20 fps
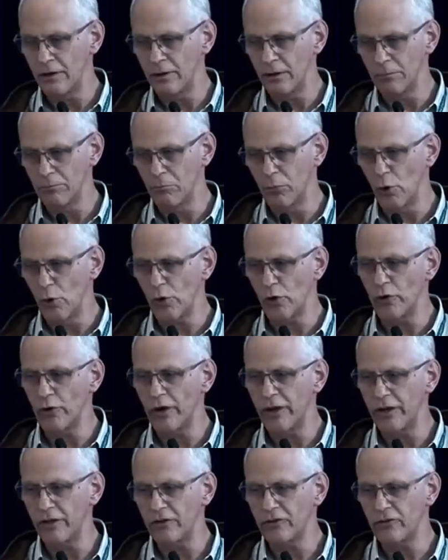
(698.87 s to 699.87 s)

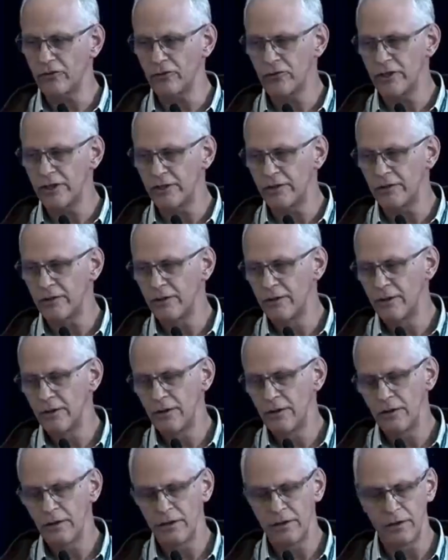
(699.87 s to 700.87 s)
bordering a street.
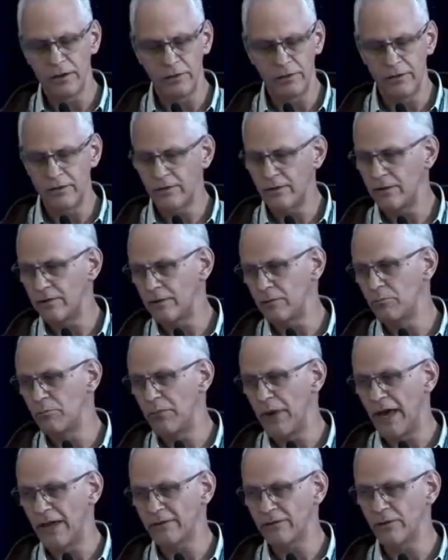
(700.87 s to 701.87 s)
This is in
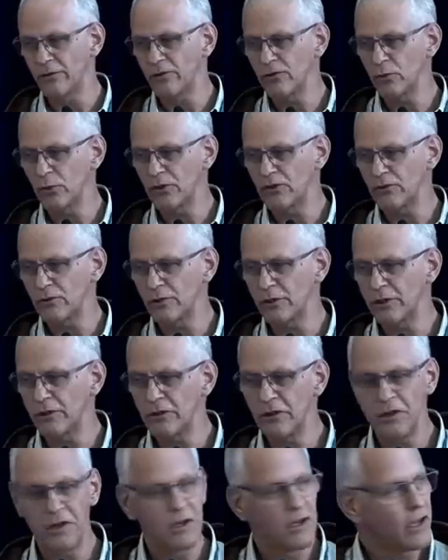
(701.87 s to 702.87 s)
Basel,
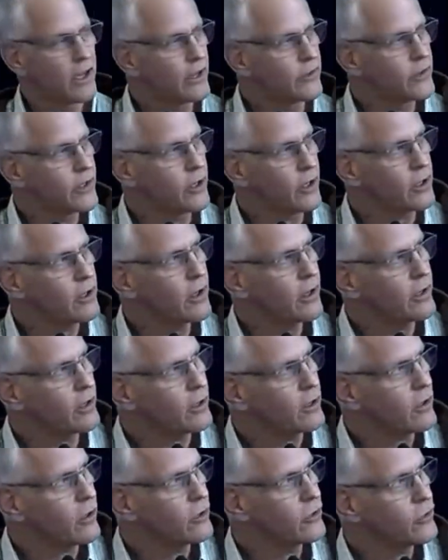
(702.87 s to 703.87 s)
Switzerland. And then a kind
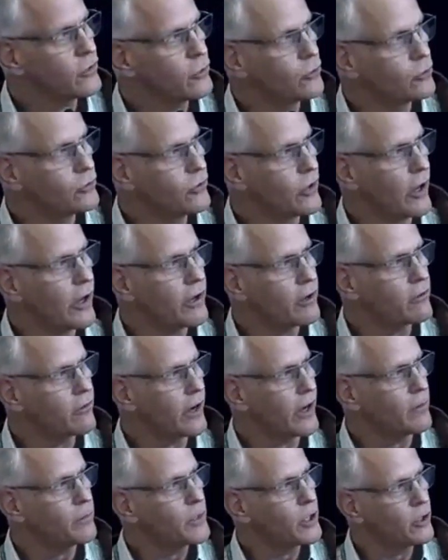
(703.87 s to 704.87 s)
of cartoon
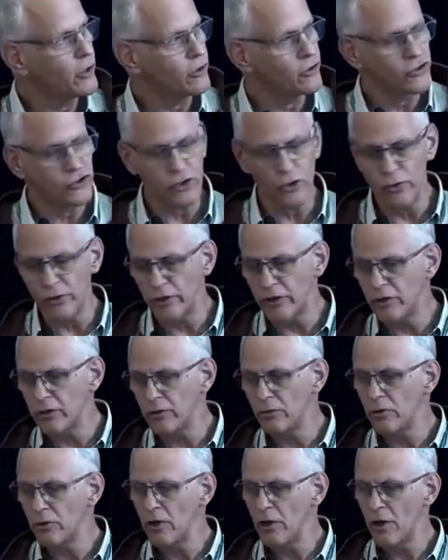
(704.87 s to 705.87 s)
diagram here showing
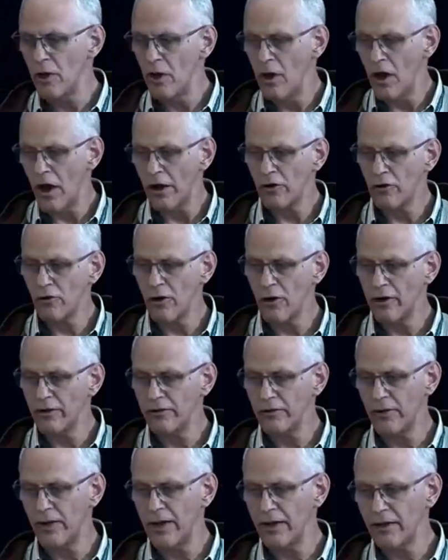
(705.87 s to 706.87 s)
you
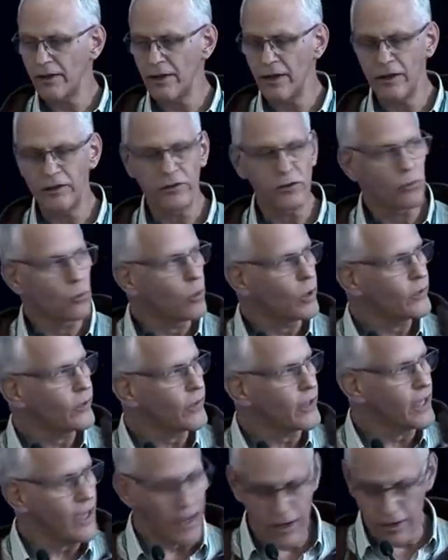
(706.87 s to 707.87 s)
across that canyon what
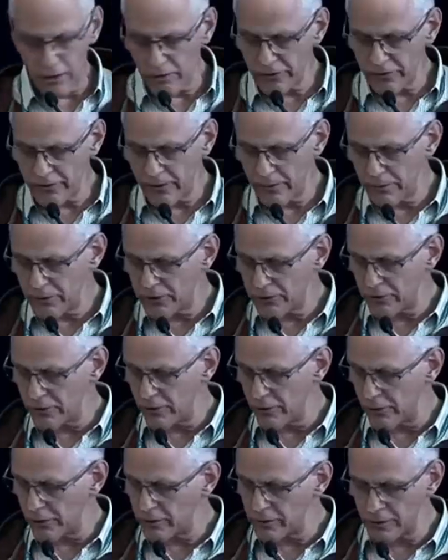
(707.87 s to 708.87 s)
the air temperature
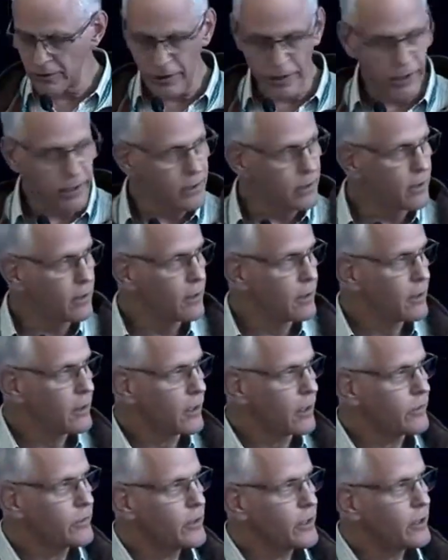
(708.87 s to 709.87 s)
looks like.
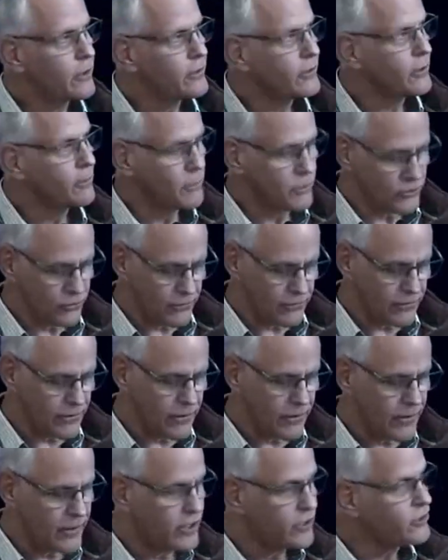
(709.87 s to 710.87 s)
And the air temperature
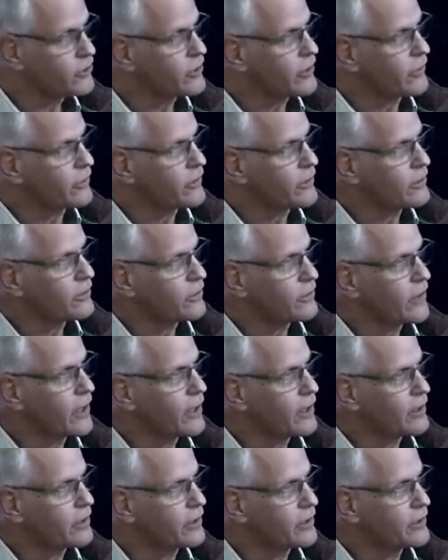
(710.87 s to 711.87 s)
variation at this scale